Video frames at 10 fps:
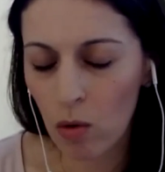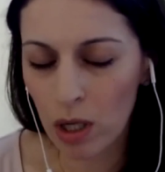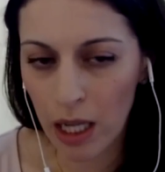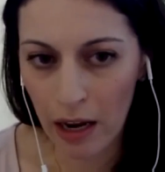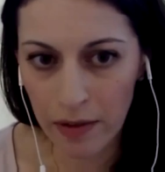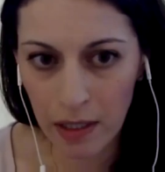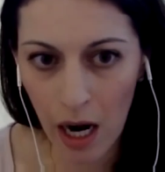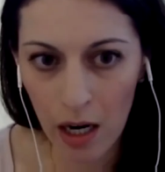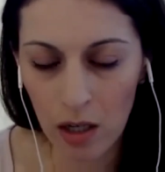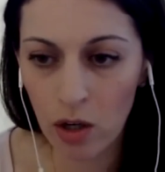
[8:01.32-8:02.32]
or
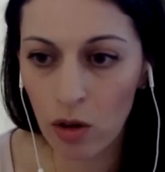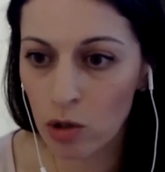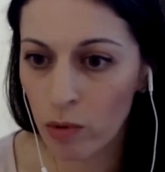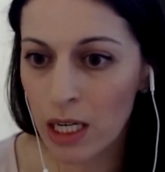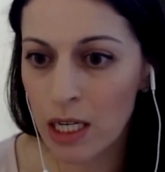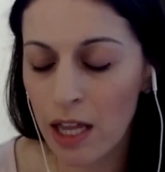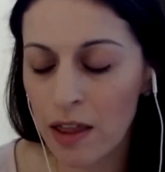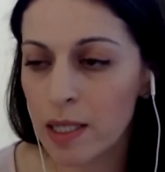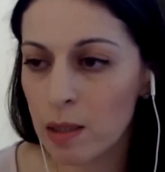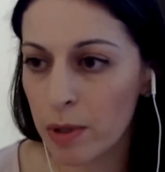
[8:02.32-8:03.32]
lifestyles, there's really
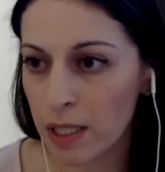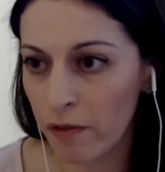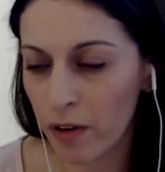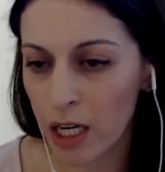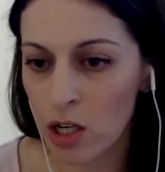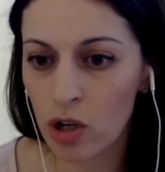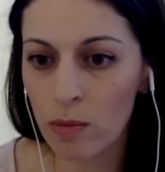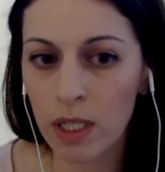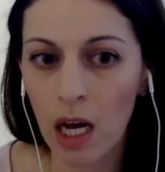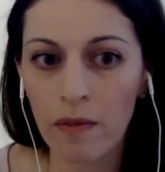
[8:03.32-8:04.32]
nothing specific in
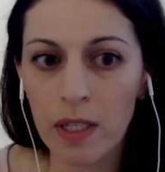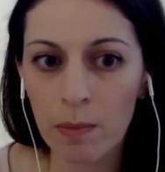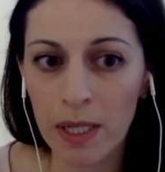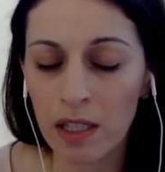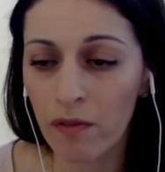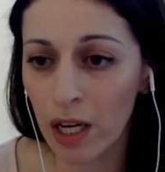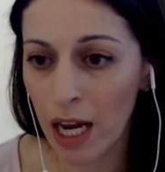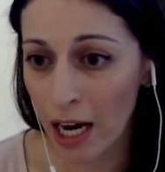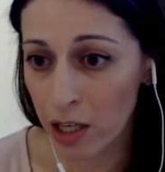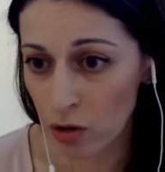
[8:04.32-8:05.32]
terms of specific
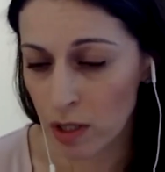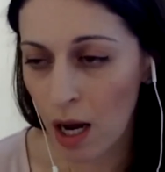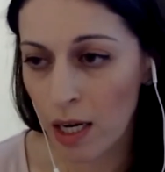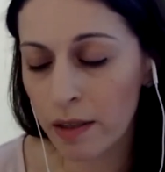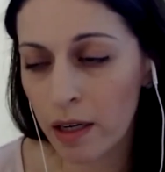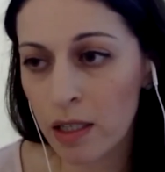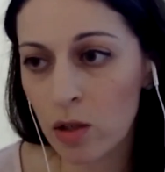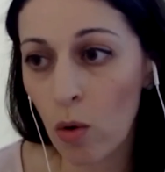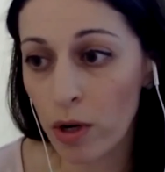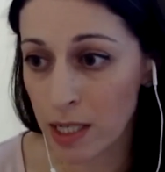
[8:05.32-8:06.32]
exercises
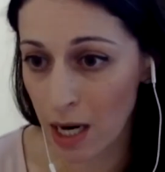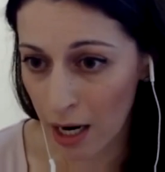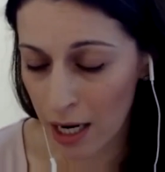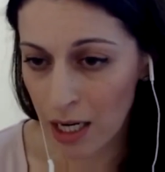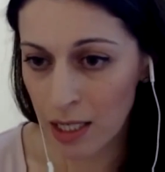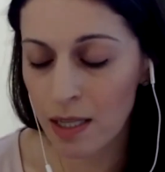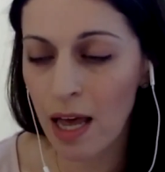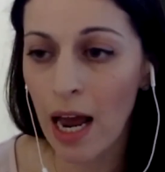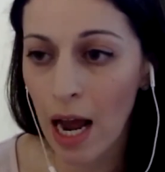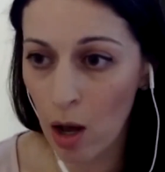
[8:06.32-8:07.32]
or diets
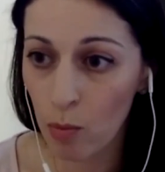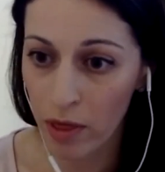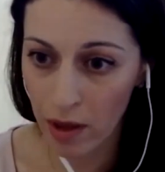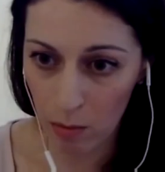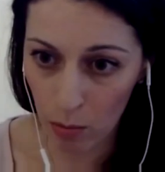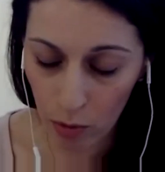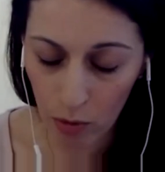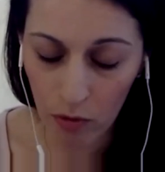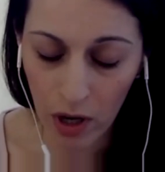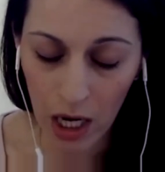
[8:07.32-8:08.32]
that help with
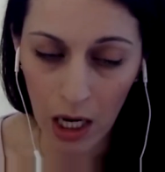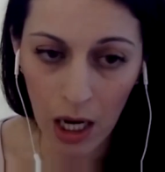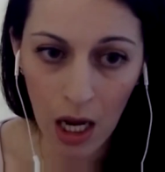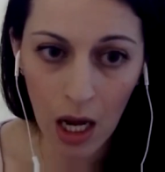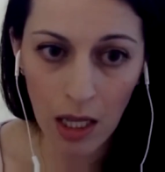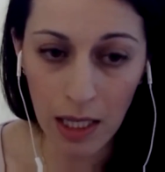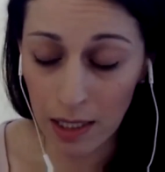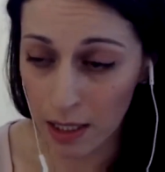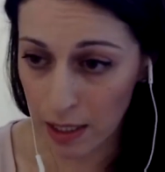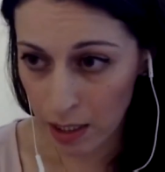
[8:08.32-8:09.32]
improving the
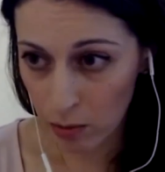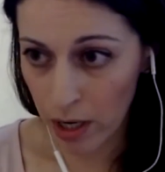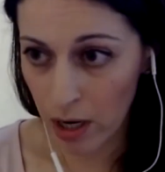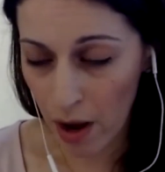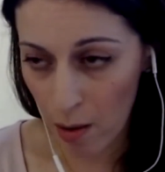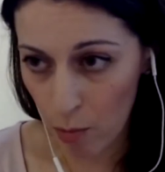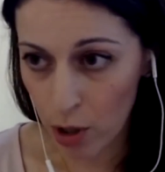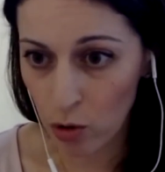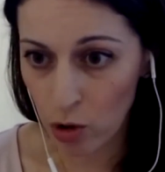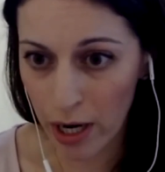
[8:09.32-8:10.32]
success rate of
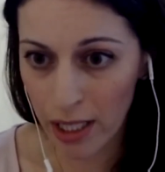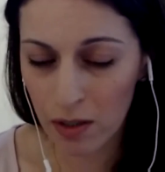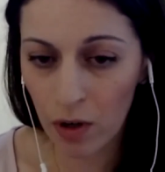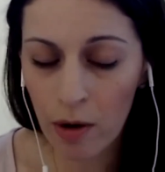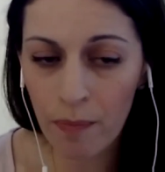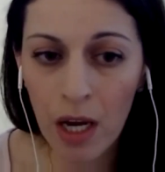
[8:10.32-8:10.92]
embryo transfer.